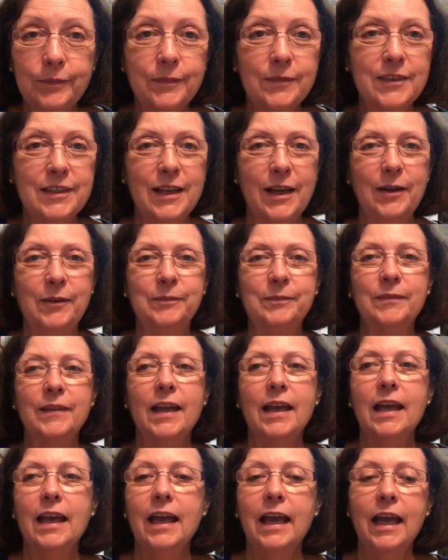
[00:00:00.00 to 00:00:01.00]
So,
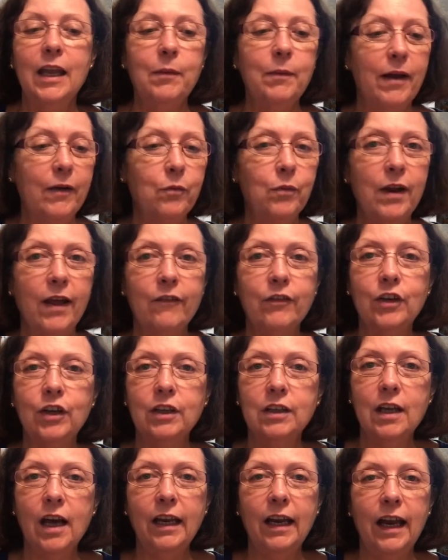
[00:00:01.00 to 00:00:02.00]
anyway, everyone have a
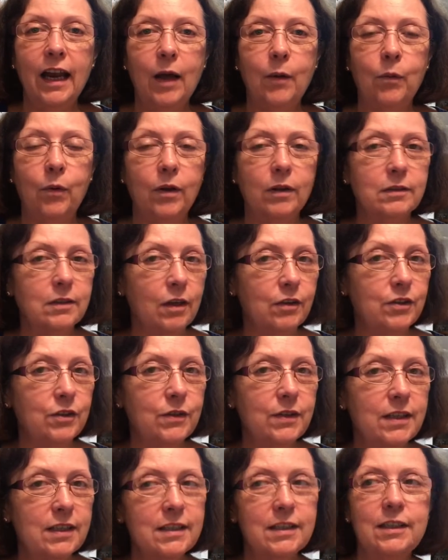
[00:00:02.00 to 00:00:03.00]
good night, and I will talk to
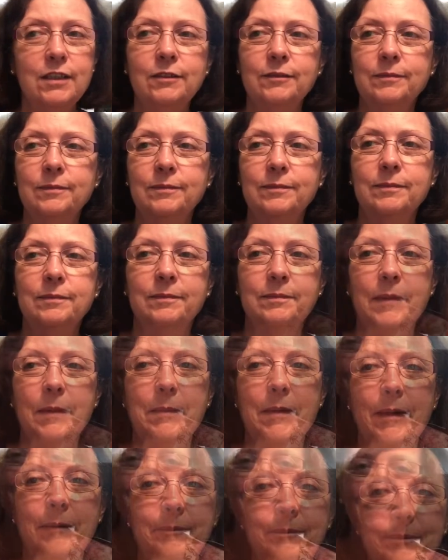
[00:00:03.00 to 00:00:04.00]
you again soon.
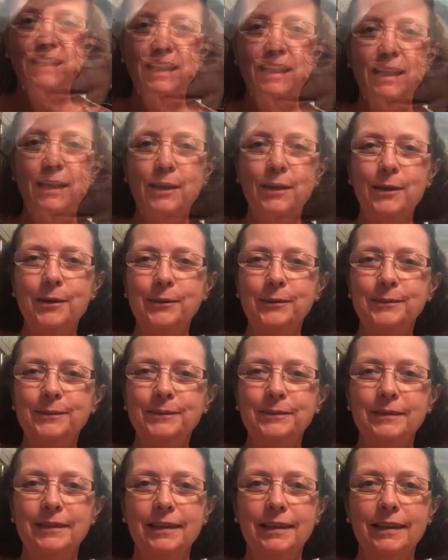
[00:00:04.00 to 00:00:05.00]
Bye-bye. Hello.
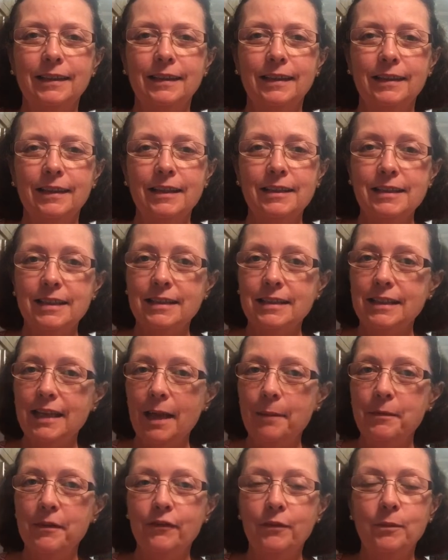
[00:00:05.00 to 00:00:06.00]
This is
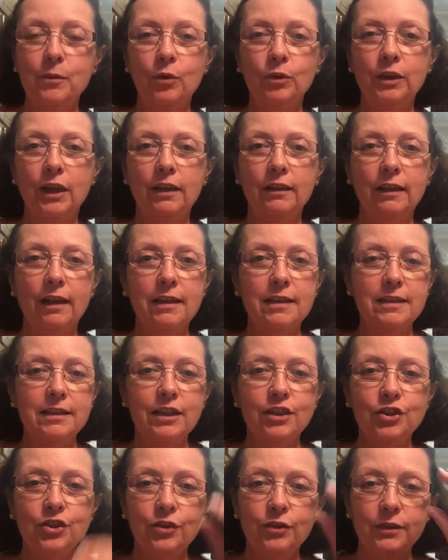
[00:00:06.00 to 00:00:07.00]
Debbie from North Carolina
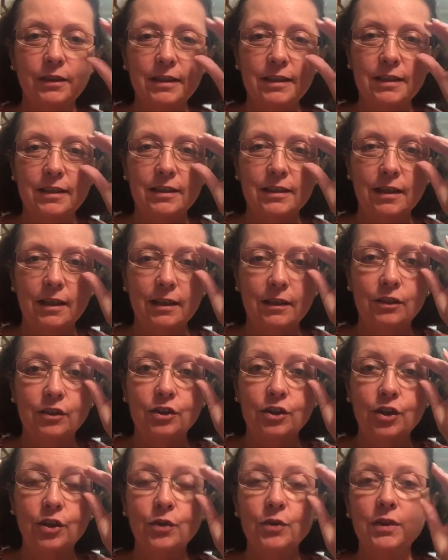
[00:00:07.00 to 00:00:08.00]
Stitcher, and this is
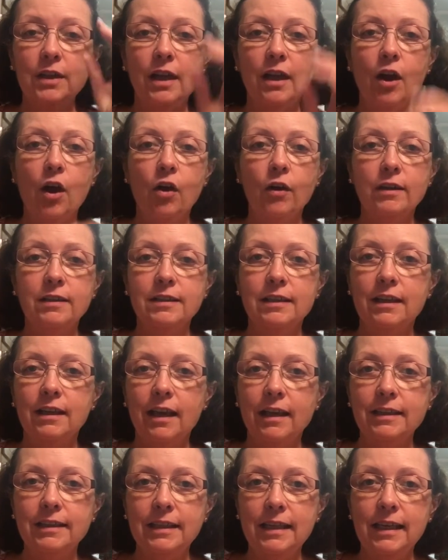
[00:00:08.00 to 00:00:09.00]
Tuesday, August the
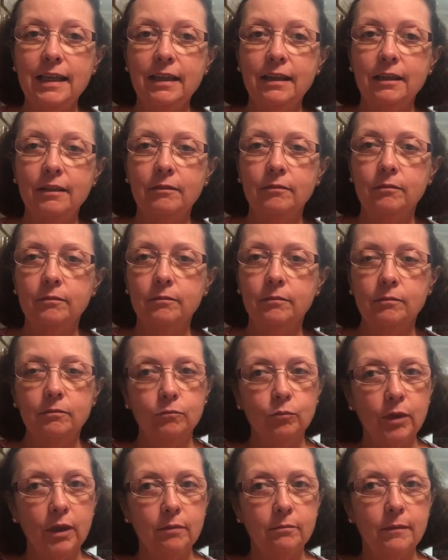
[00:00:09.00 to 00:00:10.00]
19th.
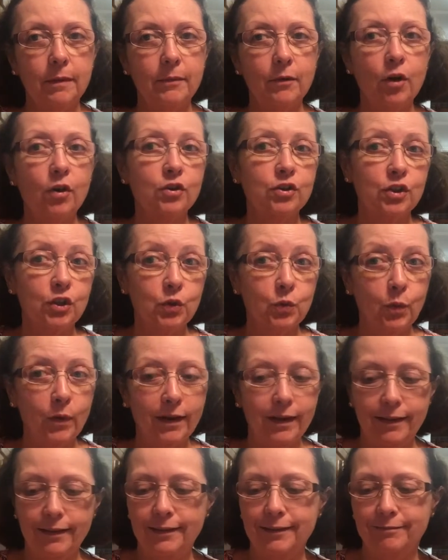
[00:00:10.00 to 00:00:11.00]
Well, maybe August the
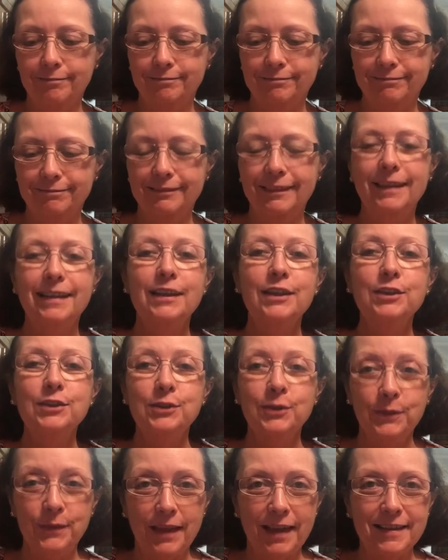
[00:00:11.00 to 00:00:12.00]
20th,
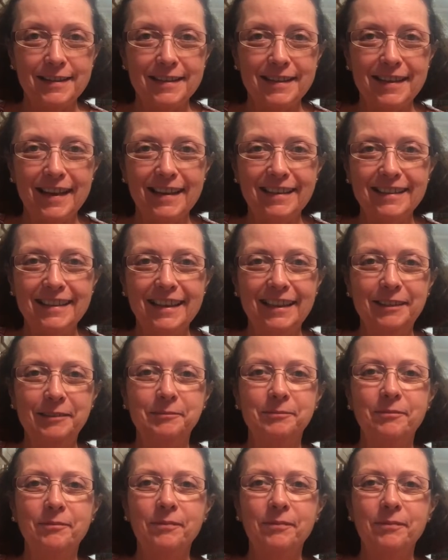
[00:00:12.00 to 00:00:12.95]
2019.